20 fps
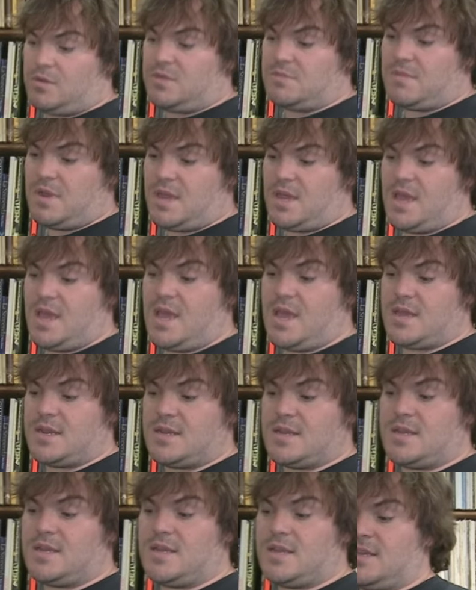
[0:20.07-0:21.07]
in my hand
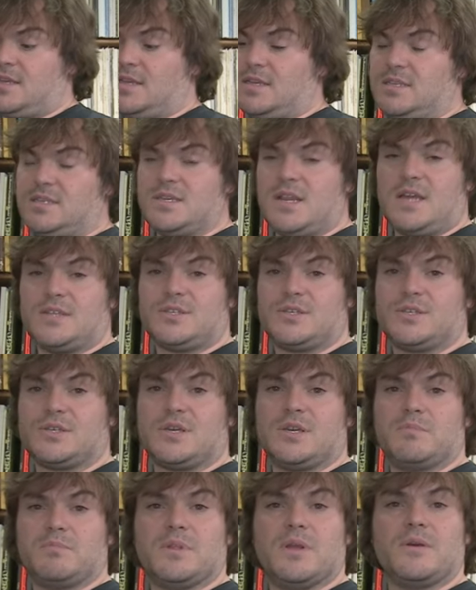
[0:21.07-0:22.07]
is not just gonna
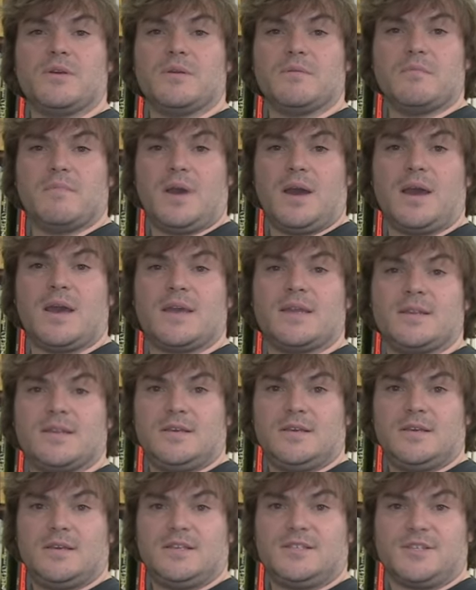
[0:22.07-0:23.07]
blow your mind,
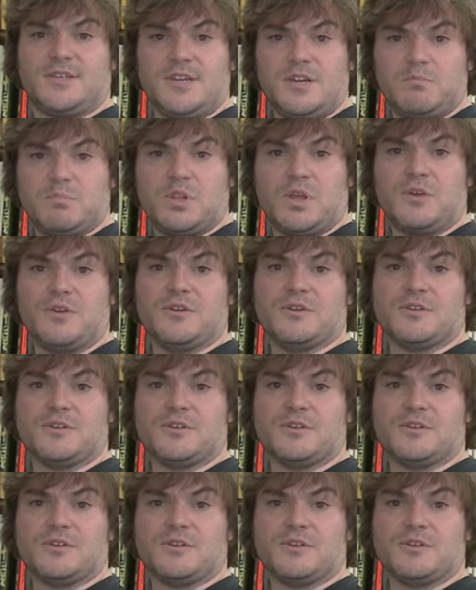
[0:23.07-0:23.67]
it's gonna blow your